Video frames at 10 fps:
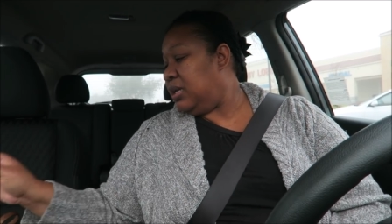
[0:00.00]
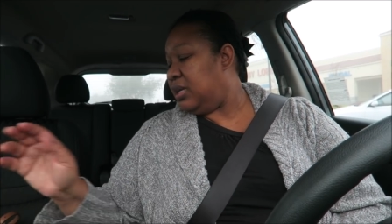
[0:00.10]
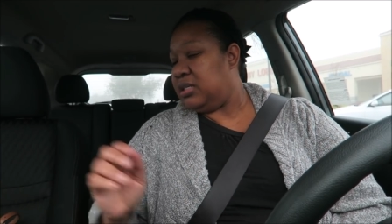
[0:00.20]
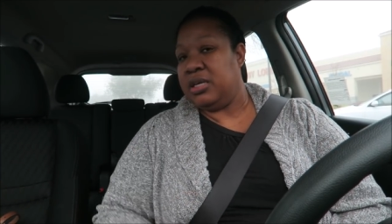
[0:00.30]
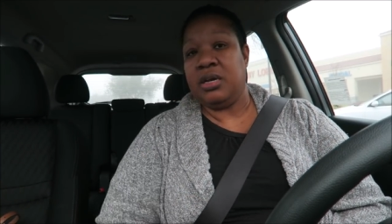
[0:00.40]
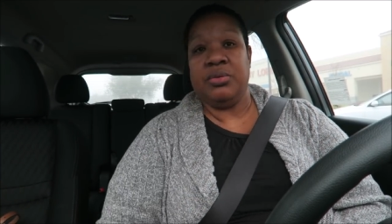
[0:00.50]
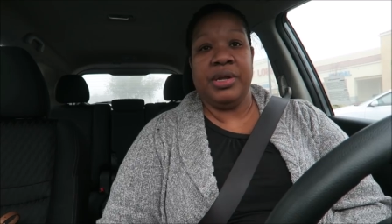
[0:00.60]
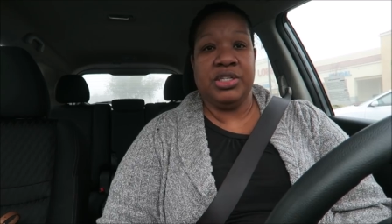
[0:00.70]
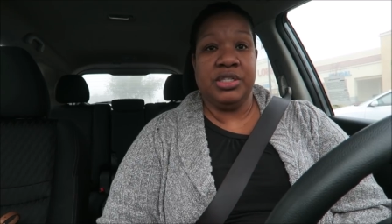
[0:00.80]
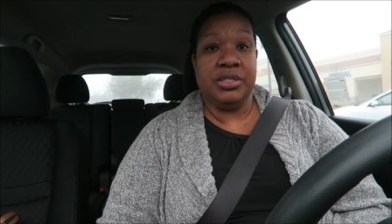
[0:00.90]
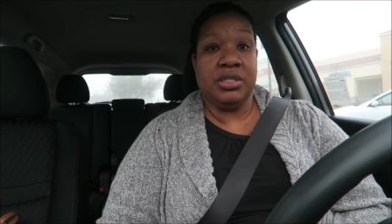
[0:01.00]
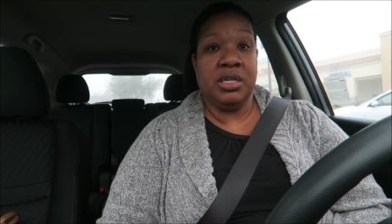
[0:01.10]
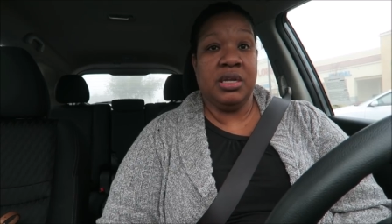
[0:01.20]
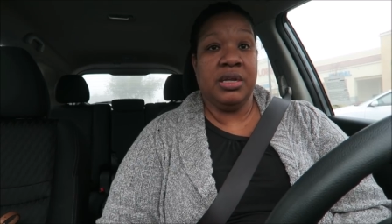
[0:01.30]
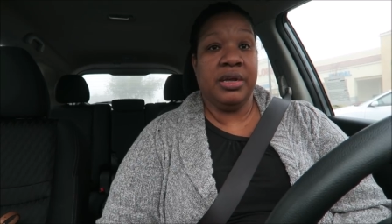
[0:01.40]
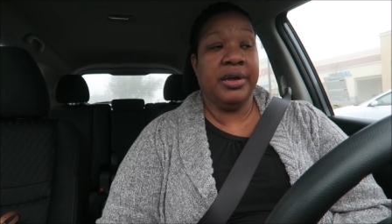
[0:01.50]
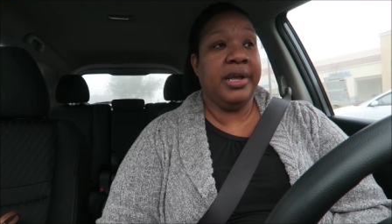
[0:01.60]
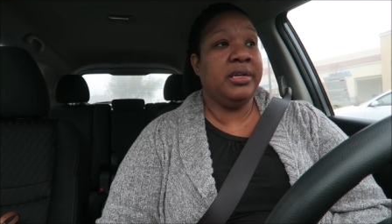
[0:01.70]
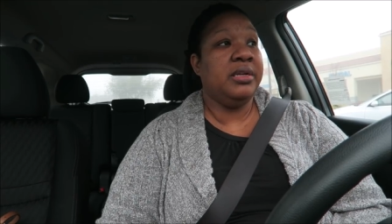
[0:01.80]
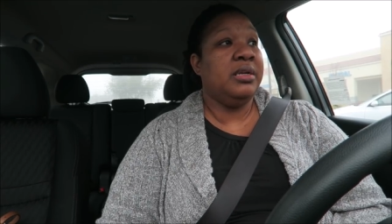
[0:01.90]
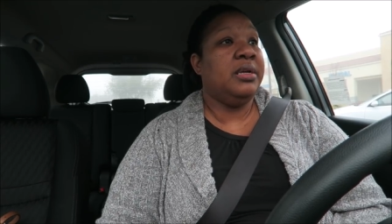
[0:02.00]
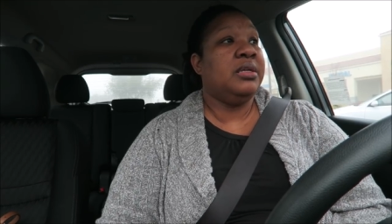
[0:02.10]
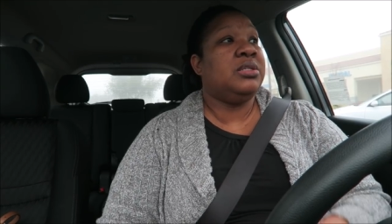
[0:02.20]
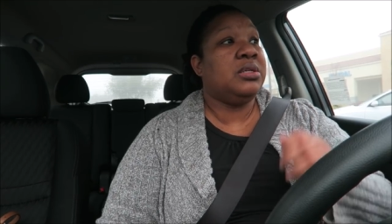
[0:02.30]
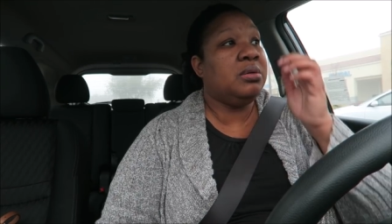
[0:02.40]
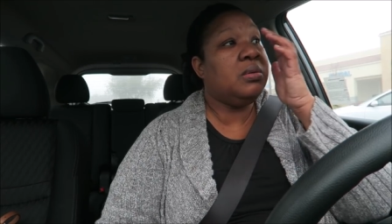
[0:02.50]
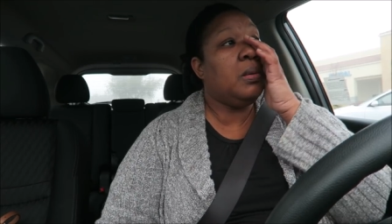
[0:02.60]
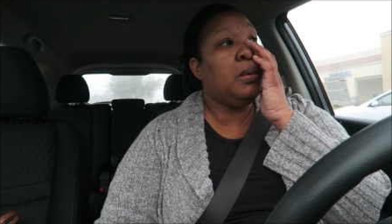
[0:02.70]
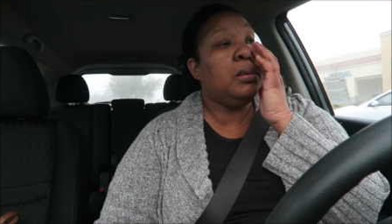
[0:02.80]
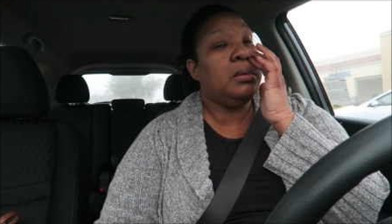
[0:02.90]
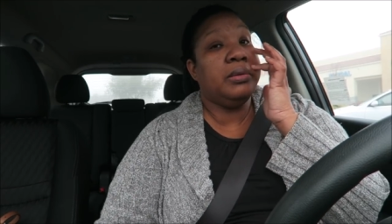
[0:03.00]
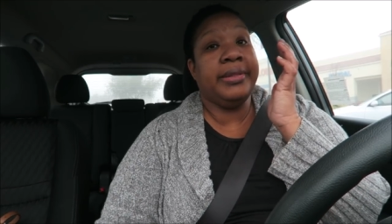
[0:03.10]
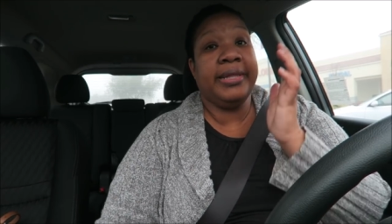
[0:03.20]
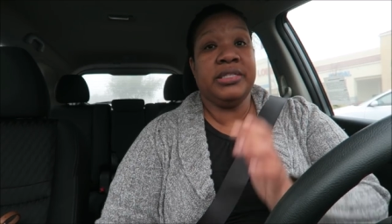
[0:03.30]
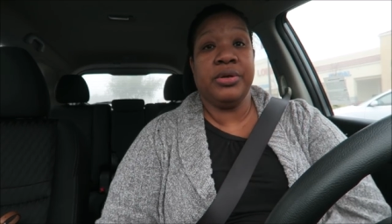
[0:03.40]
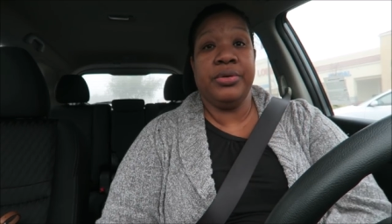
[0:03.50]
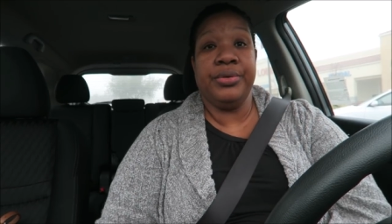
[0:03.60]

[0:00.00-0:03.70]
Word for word: get decorations. All right, so let's go